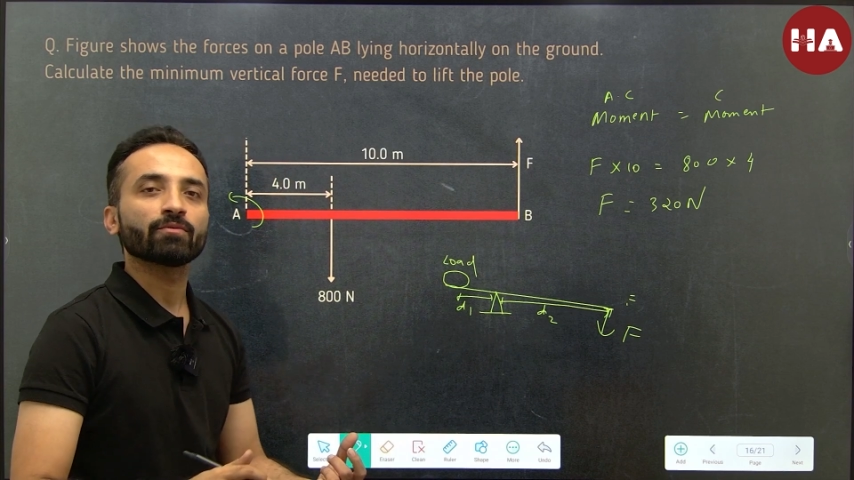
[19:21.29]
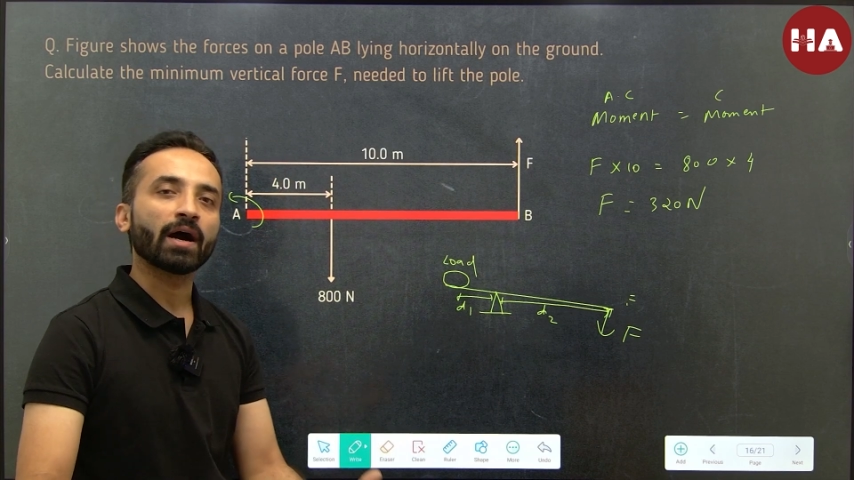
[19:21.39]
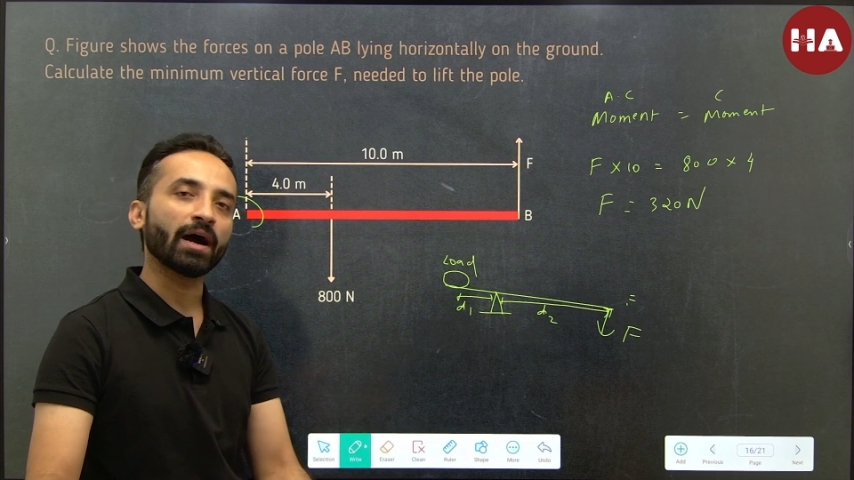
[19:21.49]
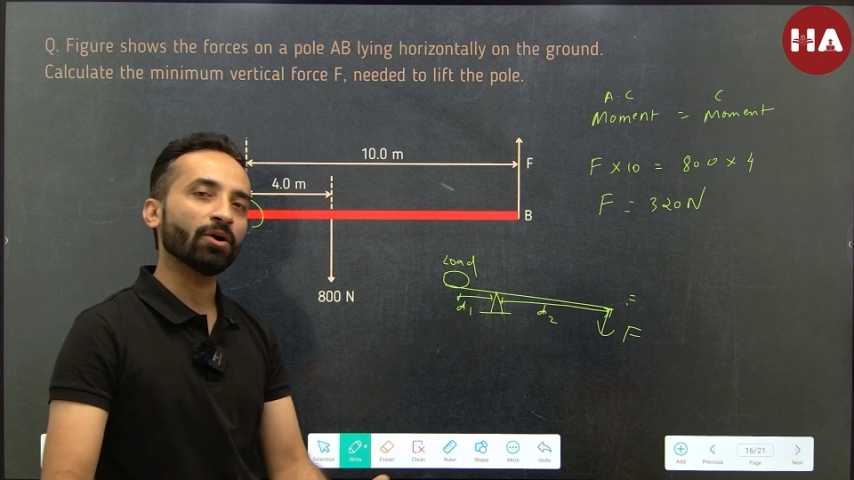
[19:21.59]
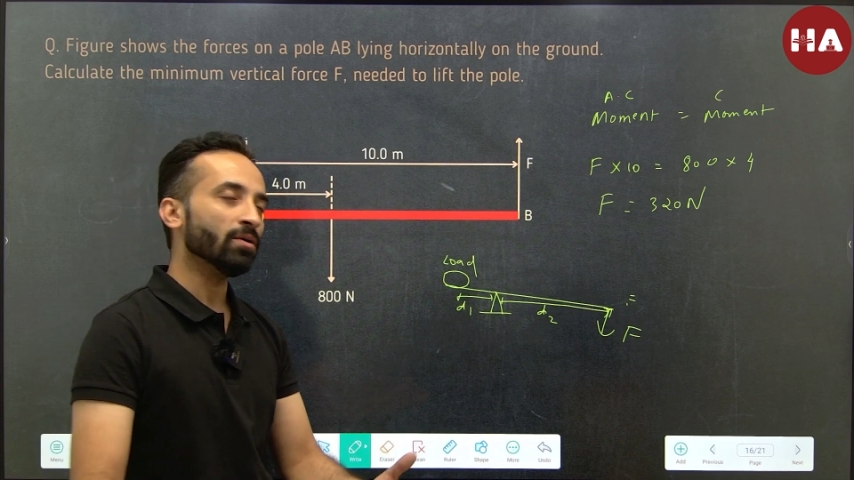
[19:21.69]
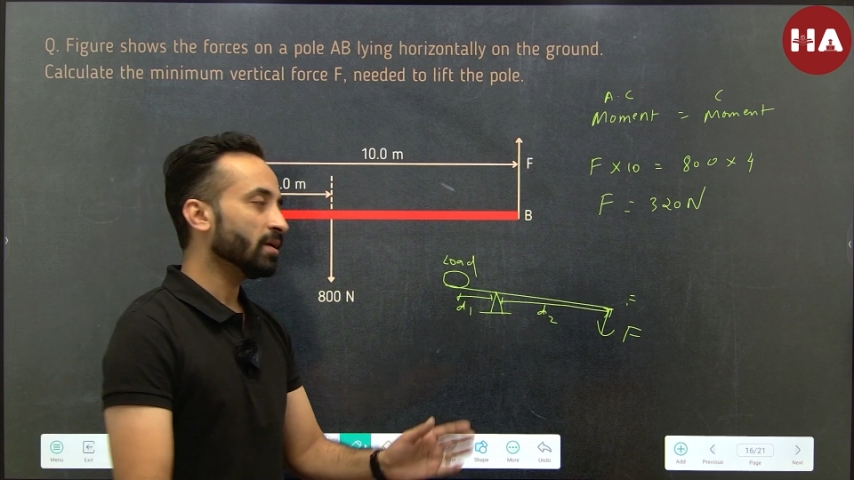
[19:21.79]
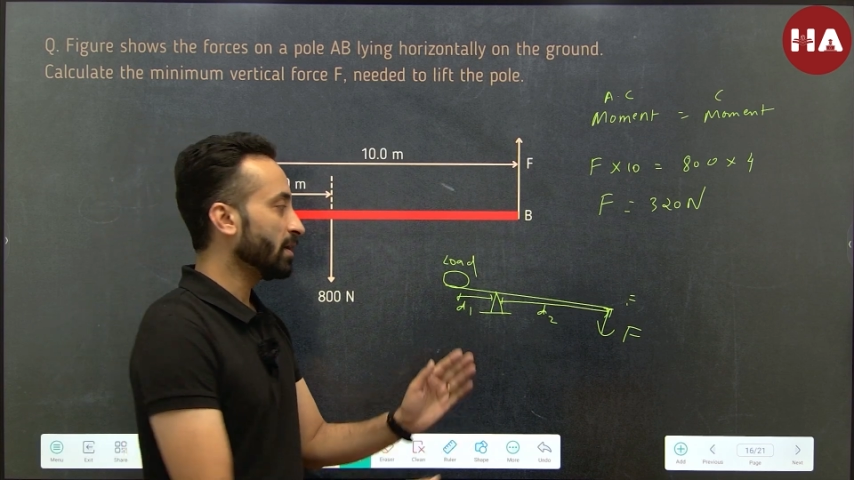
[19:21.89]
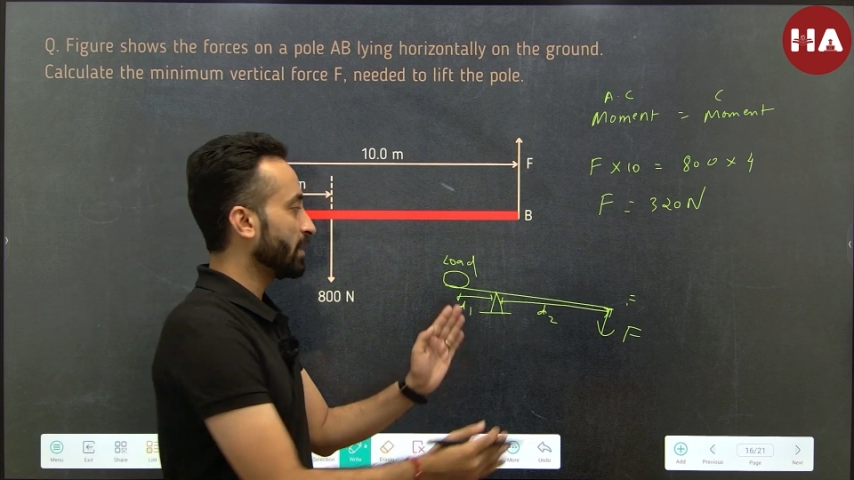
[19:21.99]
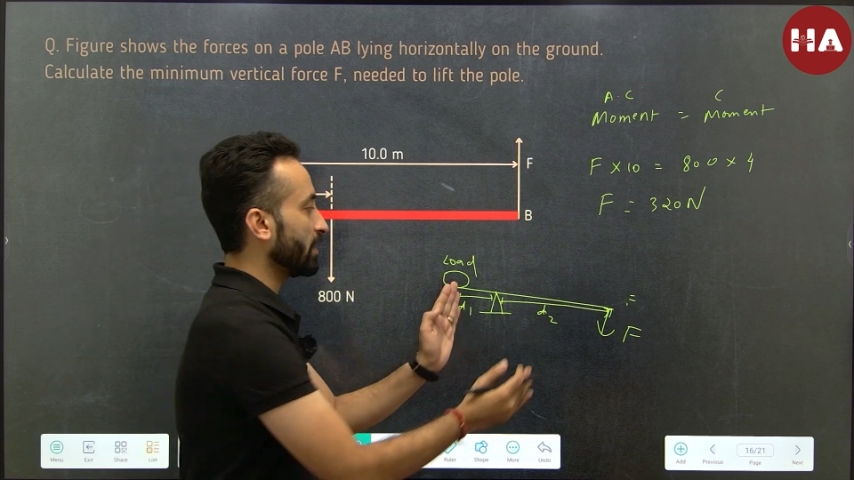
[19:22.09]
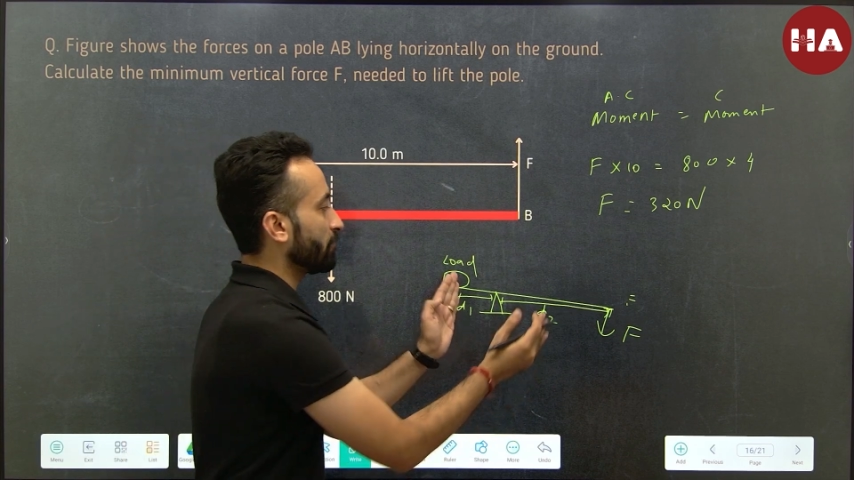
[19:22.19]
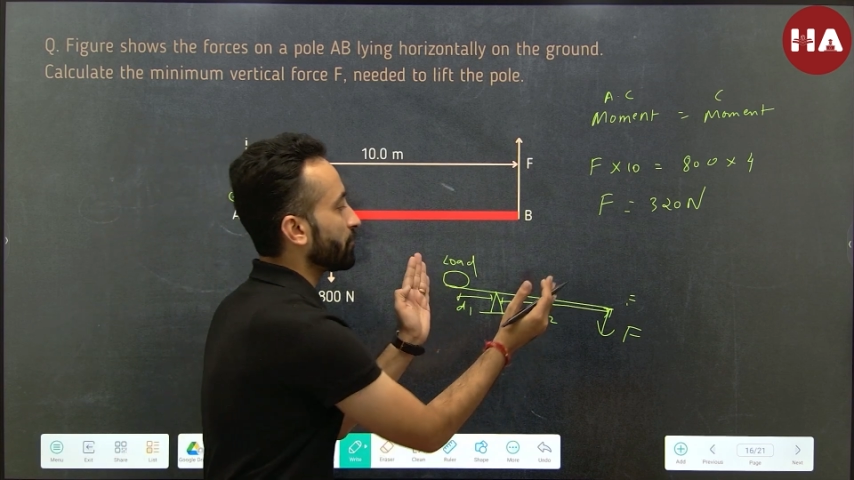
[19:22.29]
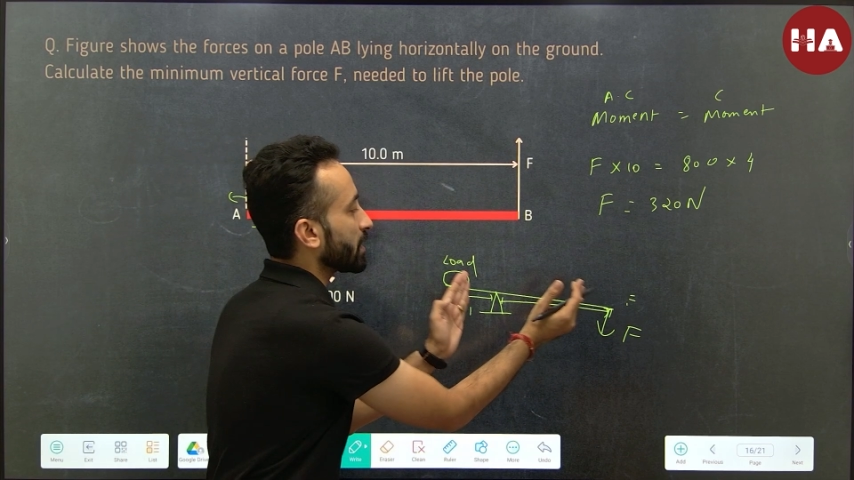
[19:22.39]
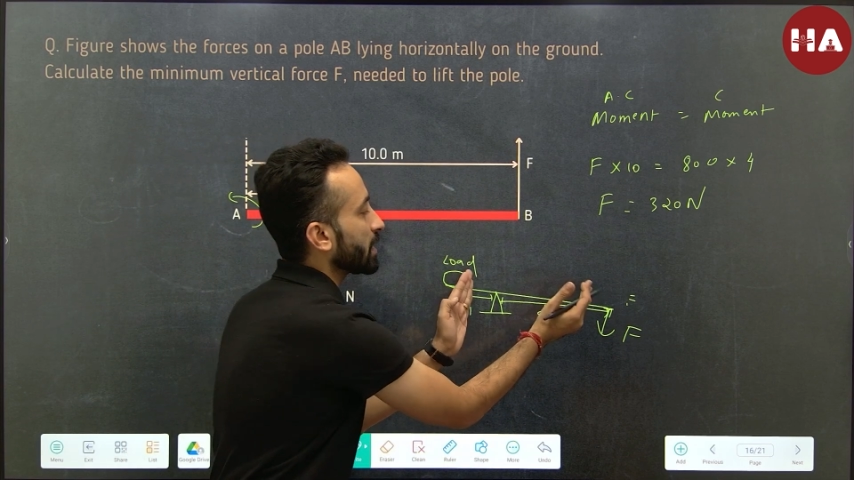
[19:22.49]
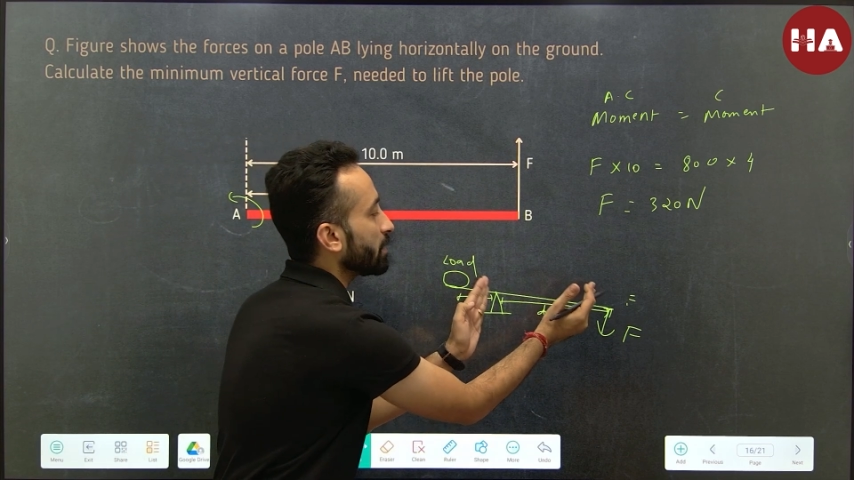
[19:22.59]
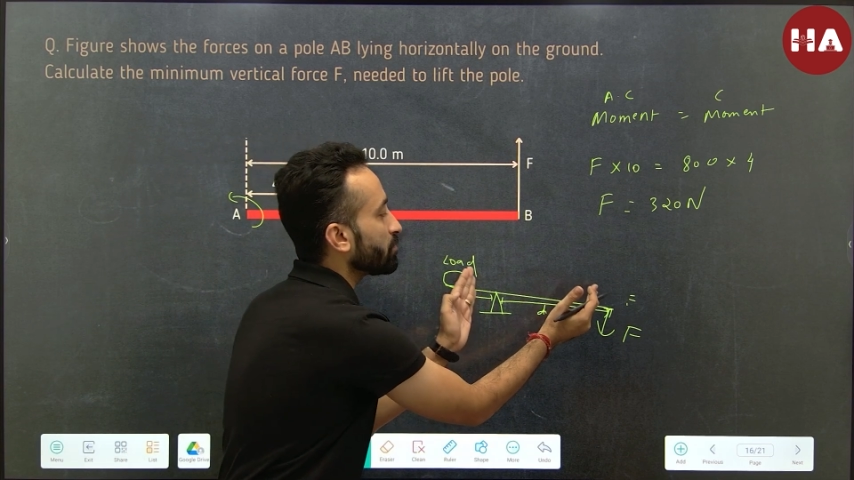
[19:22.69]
How? If we keep